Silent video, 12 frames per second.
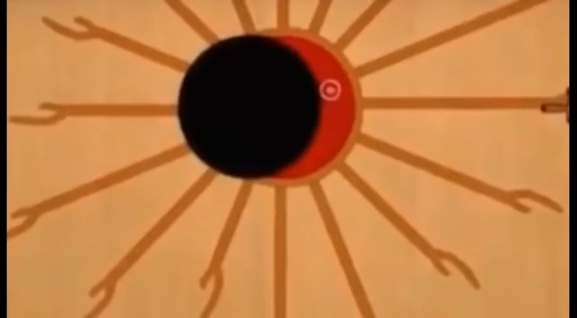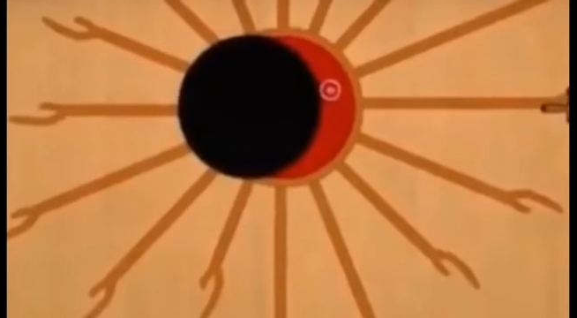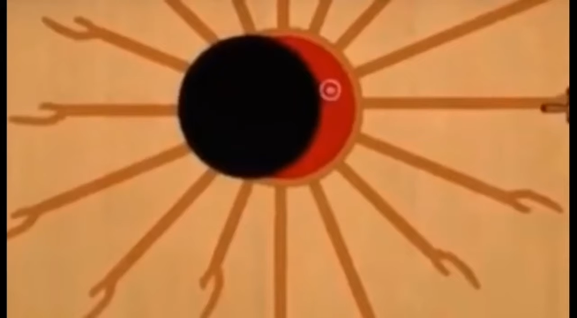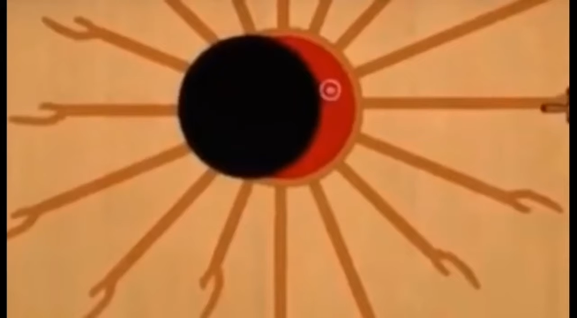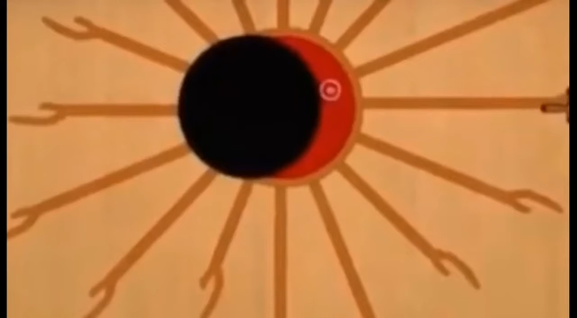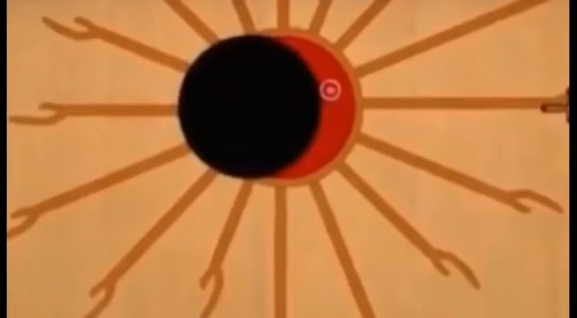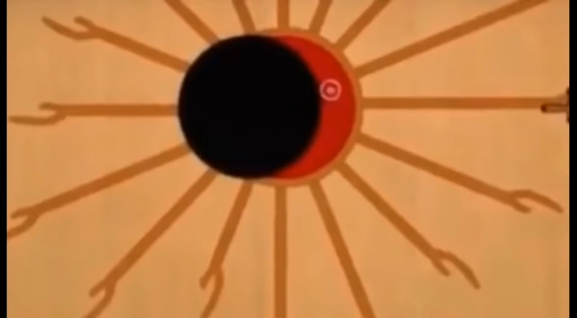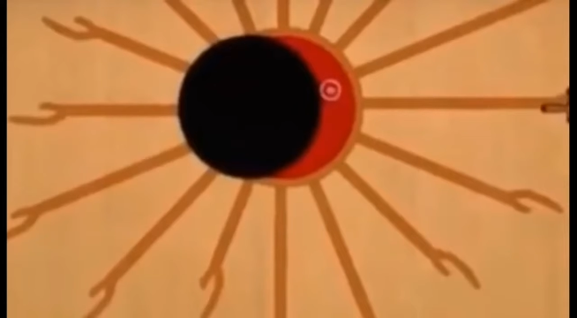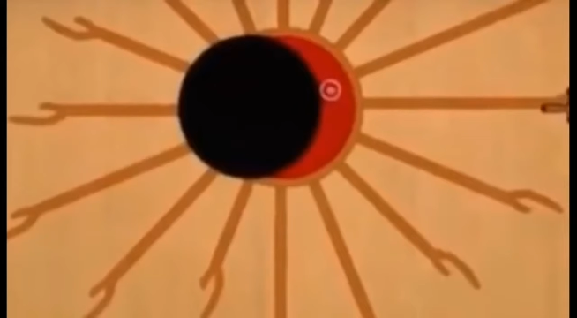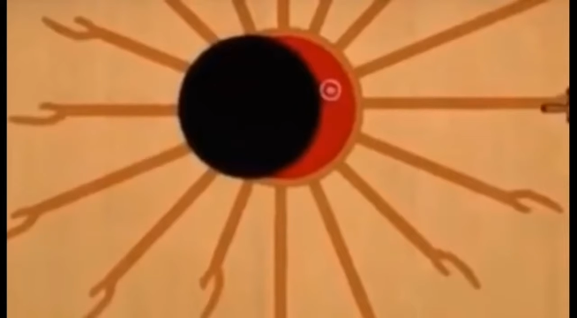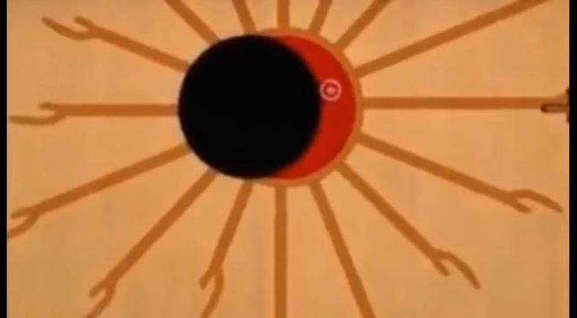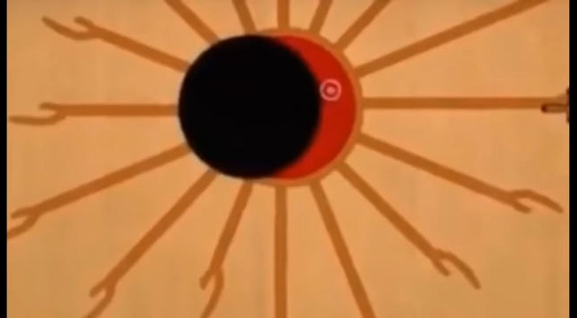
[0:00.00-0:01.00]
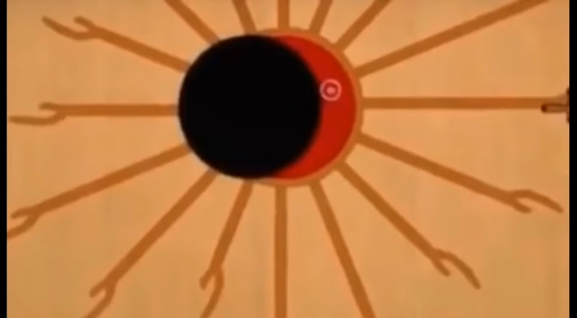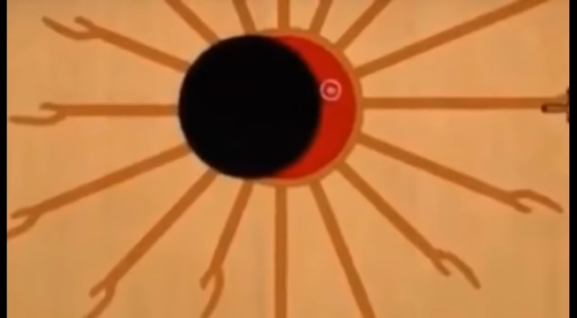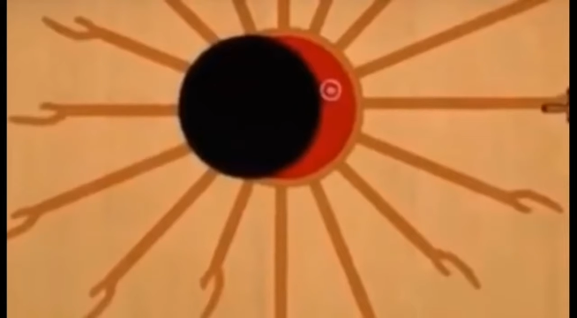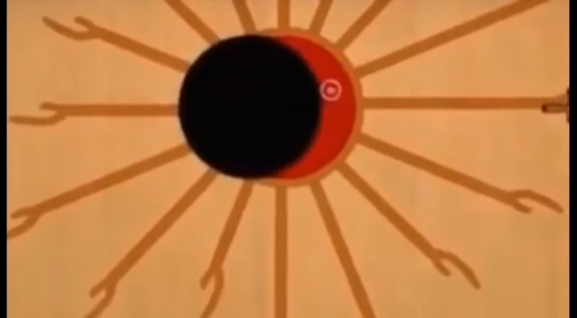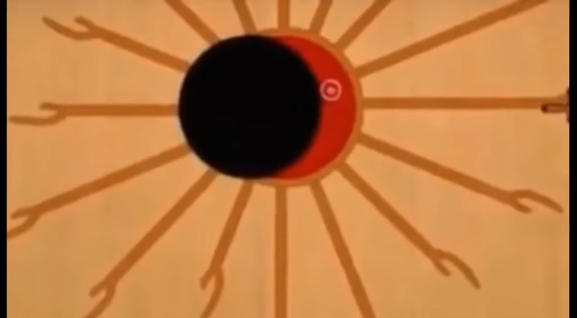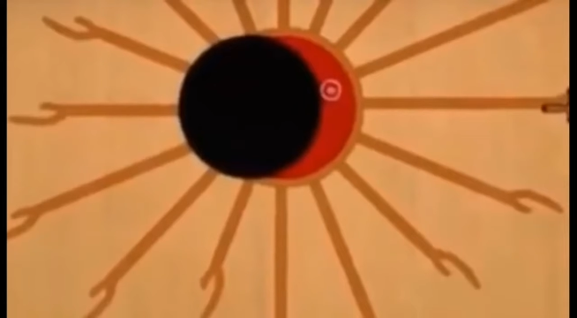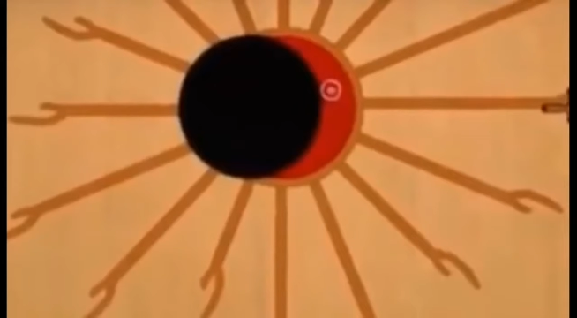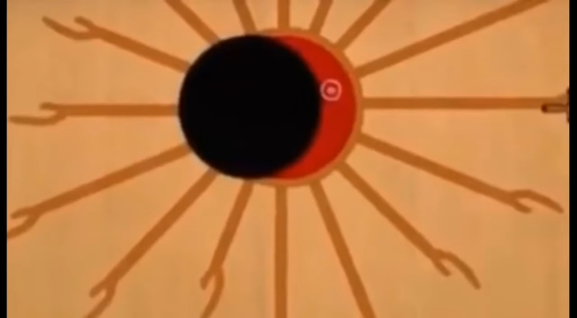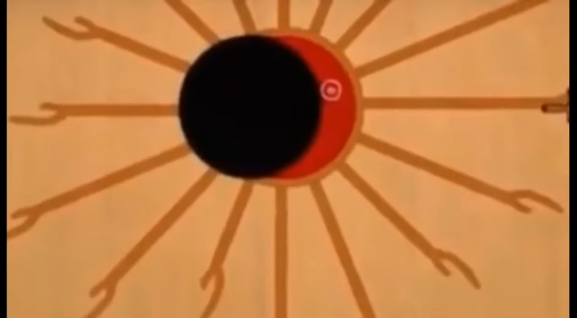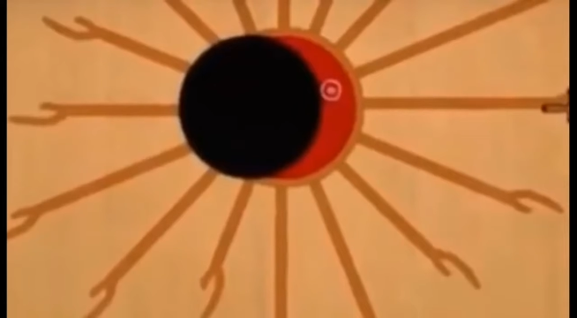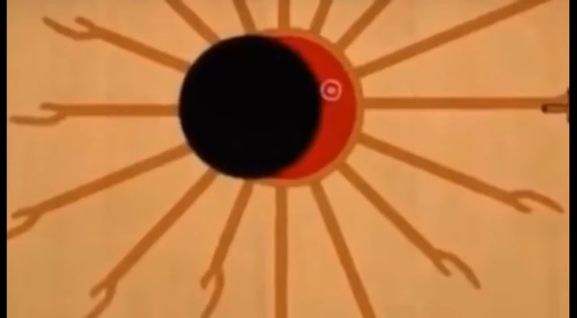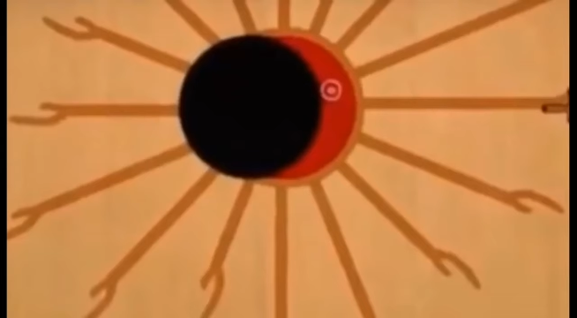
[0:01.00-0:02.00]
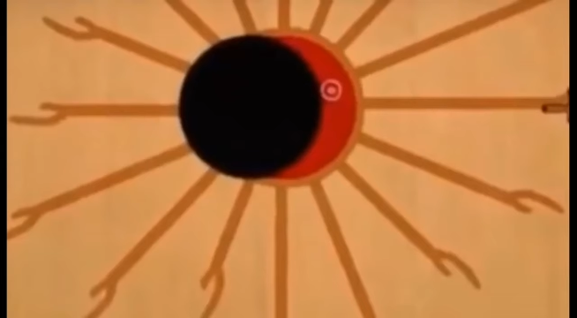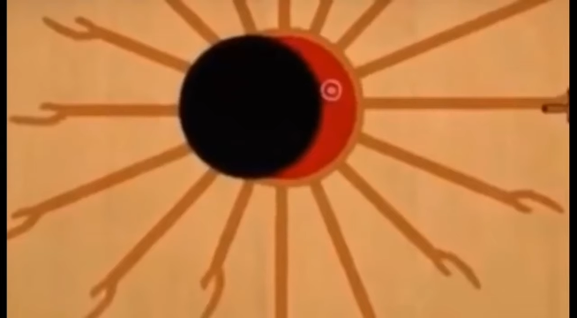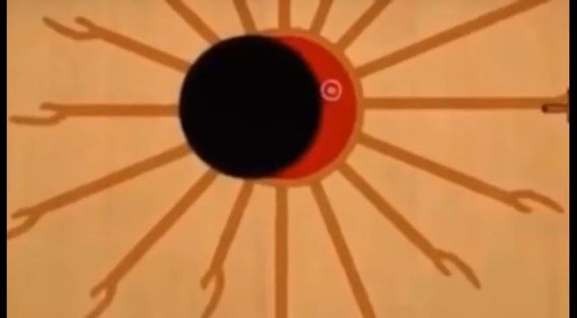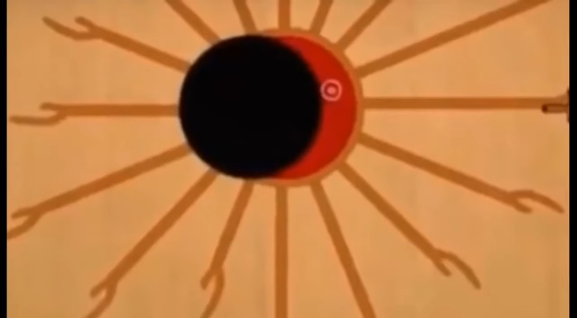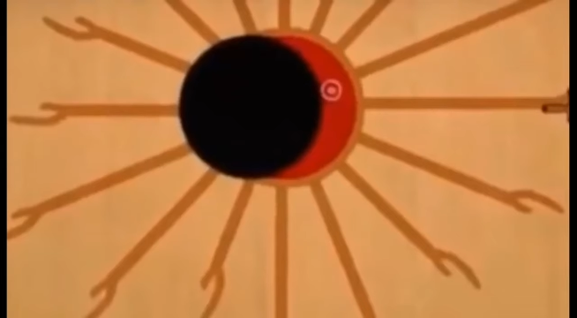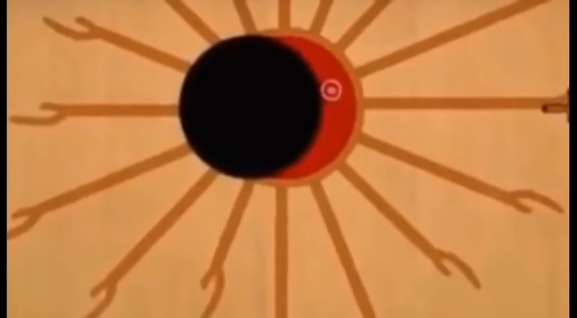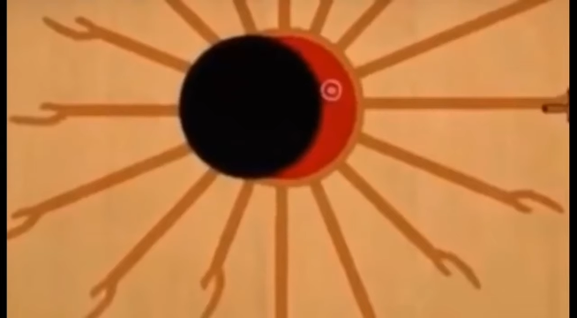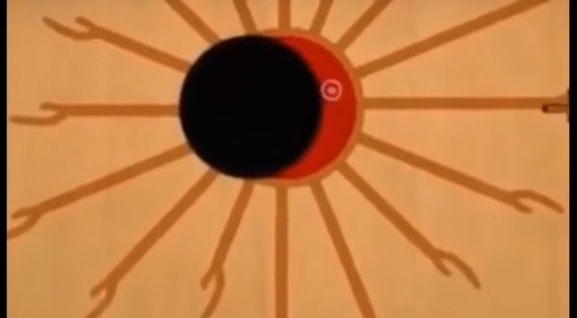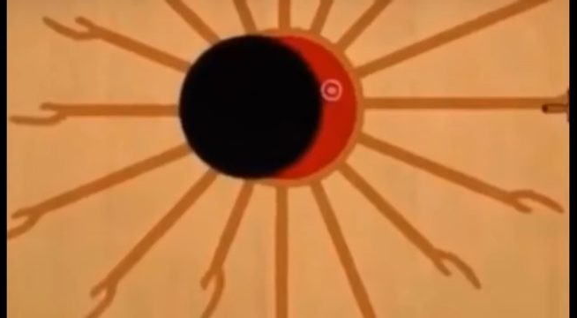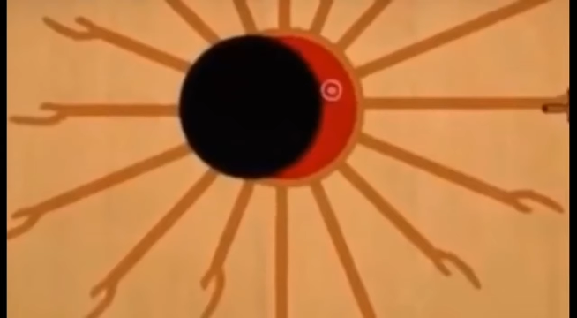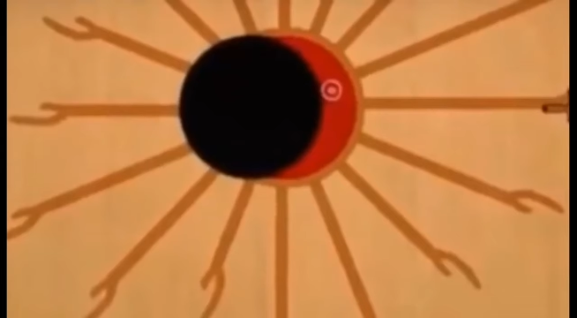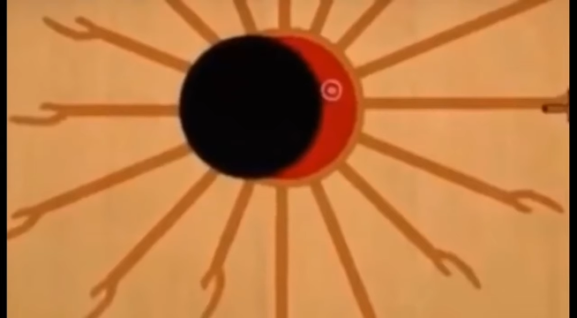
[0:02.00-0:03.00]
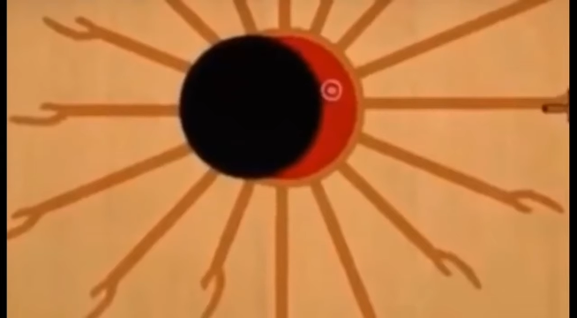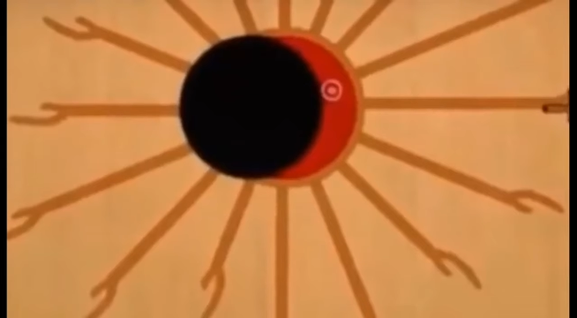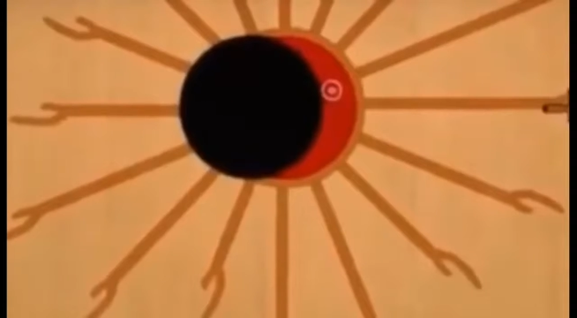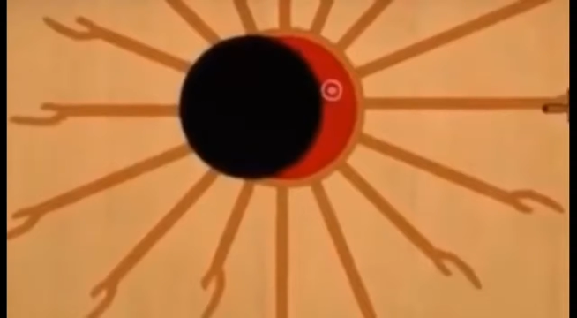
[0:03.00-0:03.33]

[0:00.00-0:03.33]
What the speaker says: Nobody's mouth can be seen.